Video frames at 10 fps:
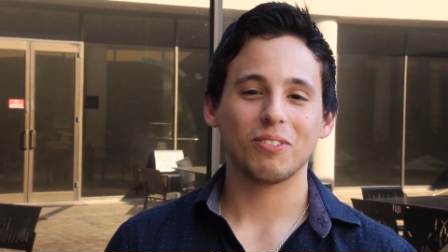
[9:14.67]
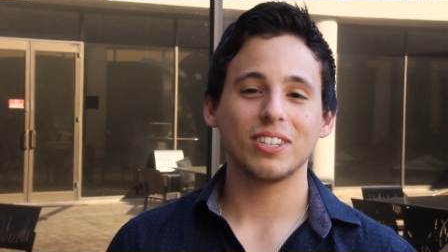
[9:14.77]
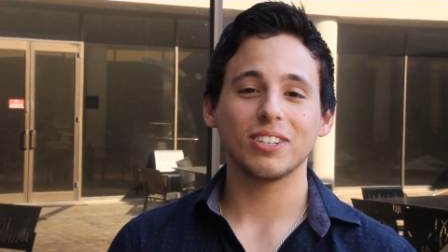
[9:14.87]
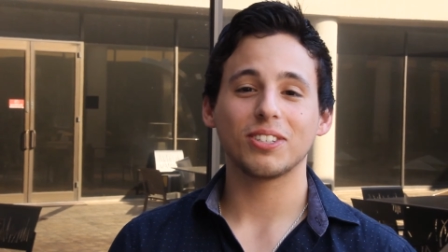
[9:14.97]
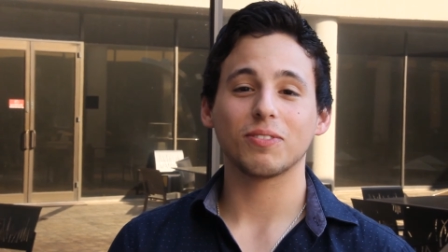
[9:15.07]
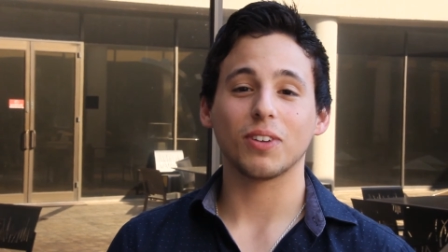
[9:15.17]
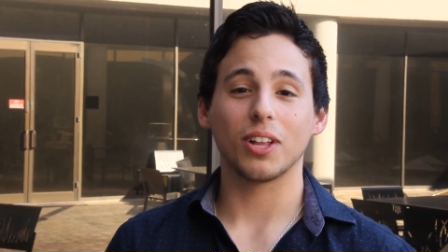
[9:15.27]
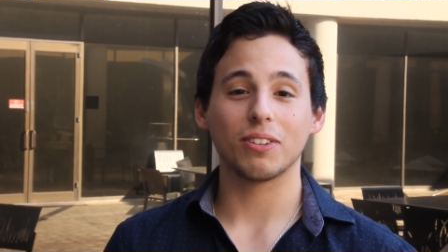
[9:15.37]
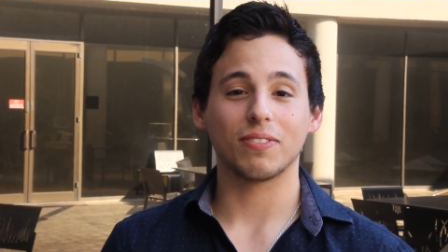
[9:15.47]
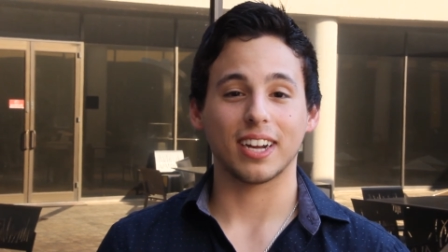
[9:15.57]
Research of
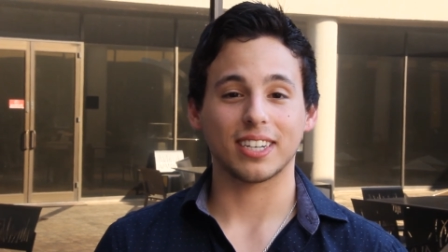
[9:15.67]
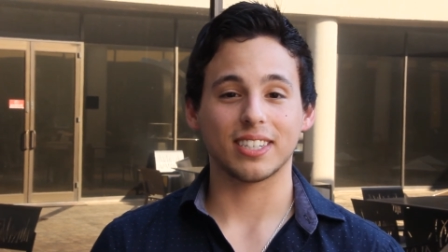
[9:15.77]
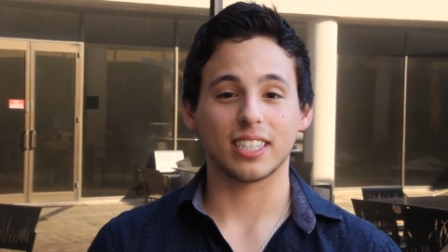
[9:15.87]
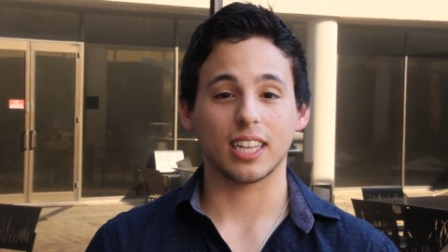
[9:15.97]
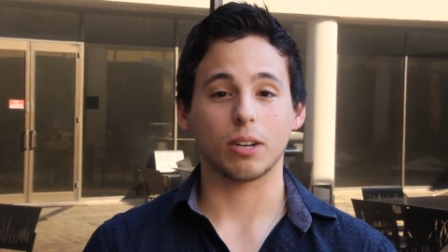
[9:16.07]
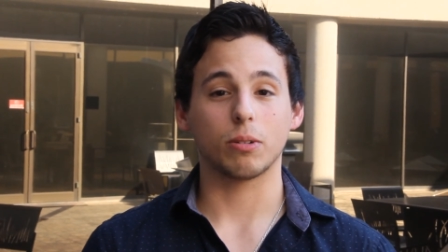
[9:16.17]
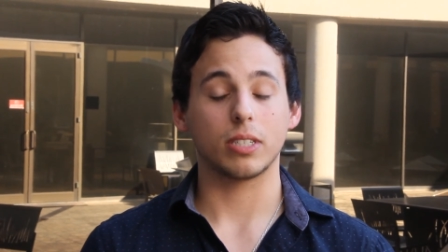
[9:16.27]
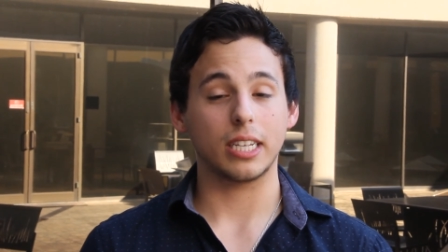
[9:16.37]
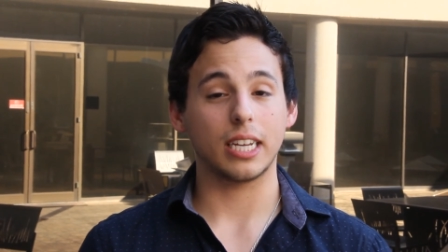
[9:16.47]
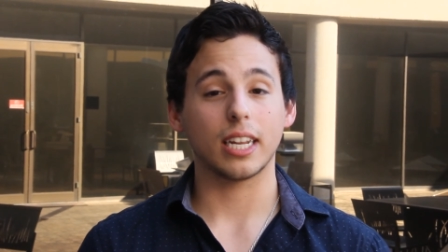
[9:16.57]
other factors like
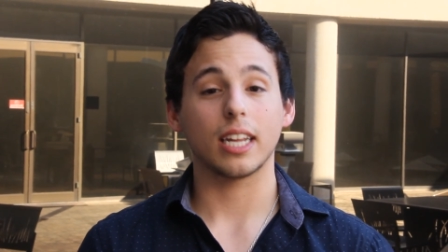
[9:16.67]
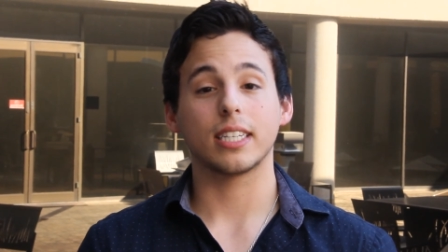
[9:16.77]
cuisine,